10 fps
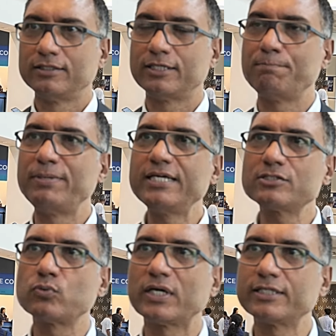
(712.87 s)
The
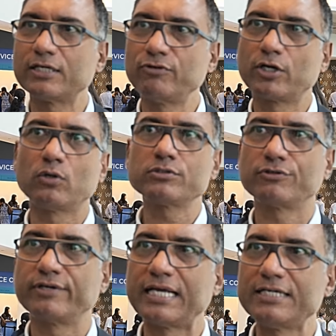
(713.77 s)
biggest one that we are
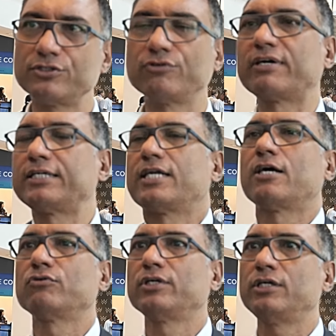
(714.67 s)
also realizing right
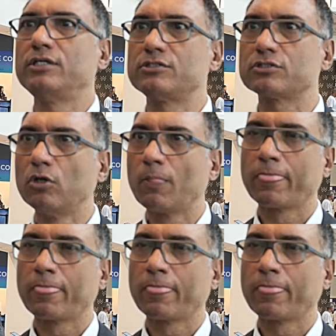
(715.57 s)
now is